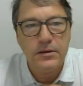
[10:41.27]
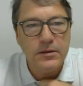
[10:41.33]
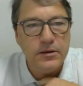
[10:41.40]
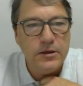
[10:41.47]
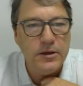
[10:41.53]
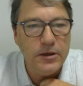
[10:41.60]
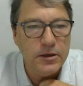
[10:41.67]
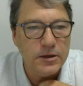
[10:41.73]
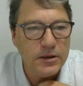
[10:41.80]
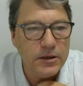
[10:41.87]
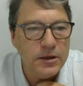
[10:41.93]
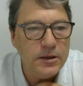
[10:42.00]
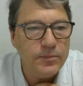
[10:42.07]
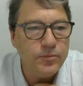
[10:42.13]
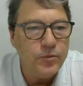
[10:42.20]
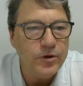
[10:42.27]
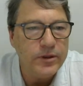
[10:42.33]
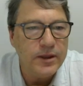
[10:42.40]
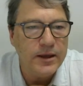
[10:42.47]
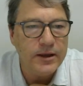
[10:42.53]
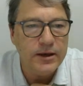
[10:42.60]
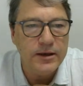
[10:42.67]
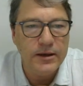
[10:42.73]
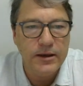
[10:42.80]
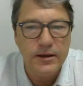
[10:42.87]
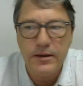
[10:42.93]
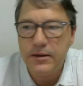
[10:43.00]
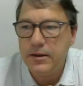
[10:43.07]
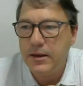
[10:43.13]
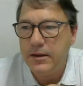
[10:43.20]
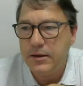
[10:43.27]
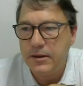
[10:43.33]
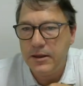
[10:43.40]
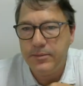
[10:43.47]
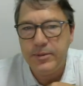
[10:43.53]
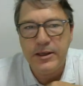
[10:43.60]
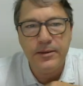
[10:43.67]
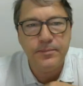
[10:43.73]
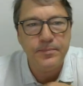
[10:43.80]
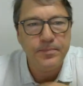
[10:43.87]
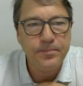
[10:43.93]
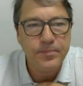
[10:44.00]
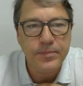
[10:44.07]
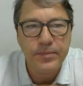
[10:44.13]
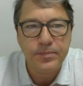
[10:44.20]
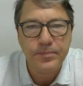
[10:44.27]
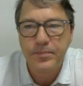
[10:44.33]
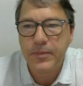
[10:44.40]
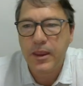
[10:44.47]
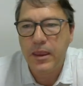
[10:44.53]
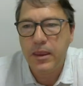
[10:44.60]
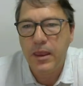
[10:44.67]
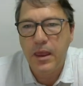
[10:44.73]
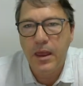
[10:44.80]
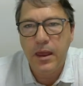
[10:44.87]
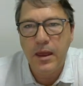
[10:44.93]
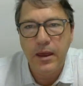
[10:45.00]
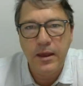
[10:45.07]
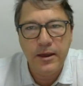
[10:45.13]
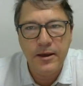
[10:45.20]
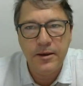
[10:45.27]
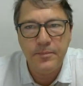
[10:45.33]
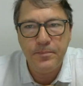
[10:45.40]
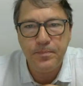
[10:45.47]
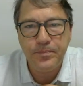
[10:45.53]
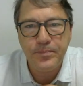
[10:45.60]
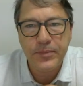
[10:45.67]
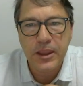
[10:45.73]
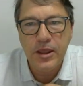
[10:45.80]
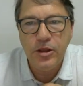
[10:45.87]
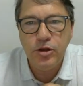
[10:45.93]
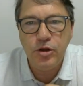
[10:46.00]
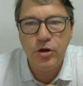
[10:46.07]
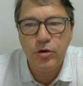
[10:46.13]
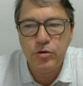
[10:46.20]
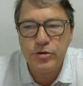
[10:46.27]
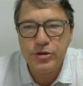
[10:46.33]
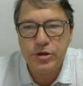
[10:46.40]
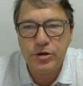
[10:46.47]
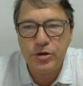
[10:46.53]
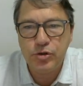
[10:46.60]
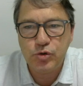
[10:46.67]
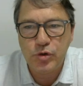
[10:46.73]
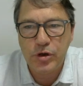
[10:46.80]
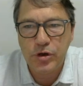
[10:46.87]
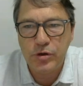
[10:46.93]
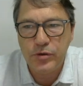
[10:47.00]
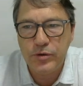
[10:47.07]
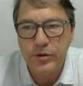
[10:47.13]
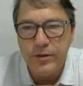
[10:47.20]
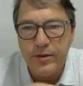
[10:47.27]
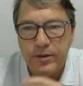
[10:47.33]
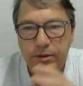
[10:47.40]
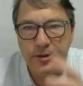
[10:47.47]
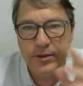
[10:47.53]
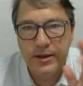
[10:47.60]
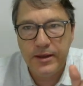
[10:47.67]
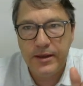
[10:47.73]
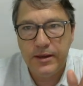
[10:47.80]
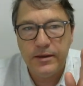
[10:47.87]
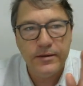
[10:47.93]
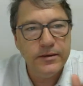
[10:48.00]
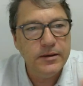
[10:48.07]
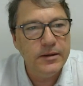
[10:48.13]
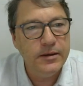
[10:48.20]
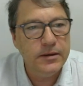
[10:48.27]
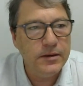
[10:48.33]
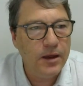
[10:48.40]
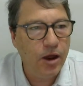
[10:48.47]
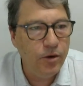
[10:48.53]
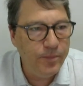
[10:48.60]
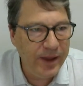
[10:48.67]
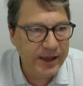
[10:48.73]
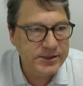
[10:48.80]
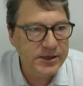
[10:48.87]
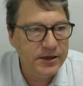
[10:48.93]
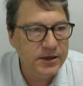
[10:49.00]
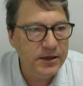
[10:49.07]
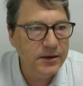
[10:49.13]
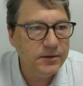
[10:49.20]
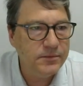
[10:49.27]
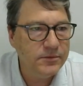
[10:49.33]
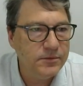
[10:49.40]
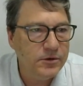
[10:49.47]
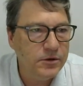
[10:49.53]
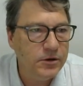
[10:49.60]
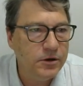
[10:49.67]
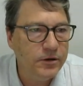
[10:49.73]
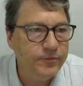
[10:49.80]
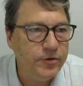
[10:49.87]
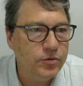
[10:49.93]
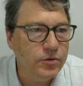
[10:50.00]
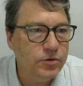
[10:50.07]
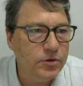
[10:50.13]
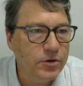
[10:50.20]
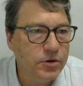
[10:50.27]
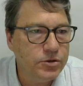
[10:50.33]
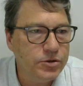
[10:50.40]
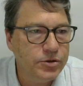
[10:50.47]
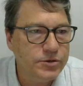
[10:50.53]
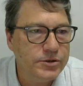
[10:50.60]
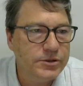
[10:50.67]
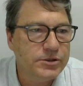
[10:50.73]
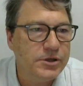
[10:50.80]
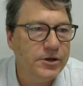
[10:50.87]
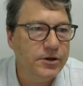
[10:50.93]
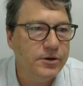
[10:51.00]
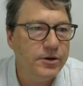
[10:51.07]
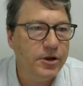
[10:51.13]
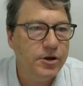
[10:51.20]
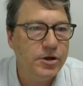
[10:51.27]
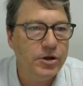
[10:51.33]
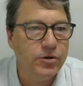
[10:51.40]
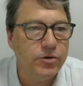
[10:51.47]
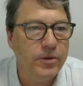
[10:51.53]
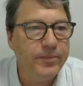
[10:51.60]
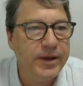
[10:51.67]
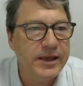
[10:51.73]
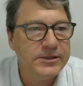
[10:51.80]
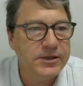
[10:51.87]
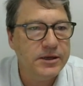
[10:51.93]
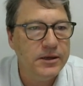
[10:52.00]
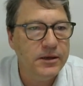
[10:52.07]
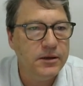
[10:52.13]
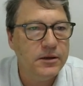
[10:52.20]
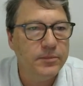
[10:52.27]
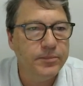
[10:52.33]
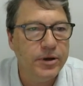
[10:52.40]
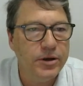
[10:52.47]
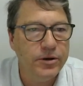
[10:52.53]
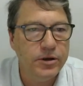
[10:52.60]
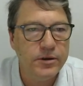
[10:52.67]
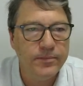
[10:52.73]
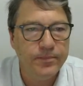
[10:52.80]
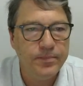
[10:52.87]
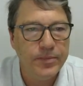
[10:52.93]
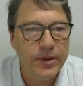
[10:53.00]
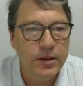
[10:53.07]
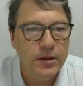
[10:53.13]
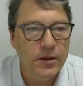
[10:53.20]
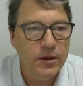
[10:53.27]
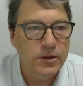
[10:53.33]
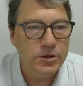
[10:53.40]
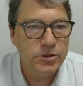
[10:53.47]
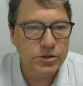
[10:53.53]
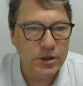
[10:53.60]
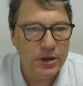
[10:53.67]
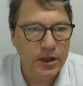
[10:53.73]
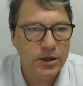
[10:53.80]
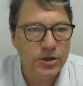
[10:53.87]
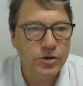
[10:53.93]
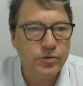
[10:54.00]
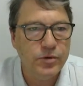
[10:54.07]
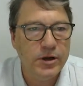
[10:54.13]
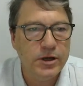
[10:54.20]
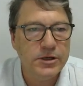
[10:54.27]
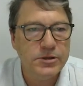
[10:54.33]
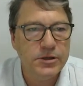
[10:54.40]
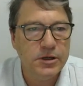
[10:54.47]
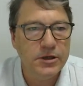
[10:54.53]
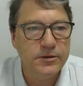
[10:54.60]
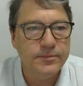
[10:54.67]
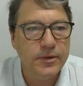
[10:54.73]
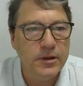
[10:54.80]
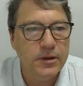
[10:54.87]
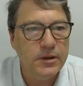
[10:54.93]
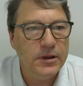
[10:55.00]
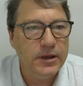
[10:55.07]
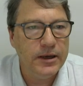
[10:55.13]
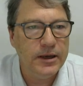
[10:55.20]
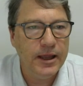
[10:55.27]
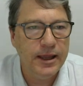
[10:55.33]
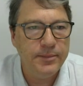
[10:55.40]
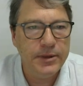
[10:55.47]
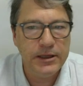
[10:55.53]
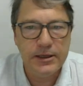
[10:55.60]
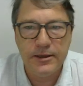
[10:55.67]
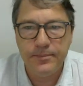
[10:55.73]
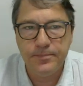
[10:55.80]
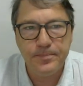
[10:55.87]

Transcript: linear clip without any clipping. You can also control the opacity of your contours. So go to your opacity component, select your raster, enable it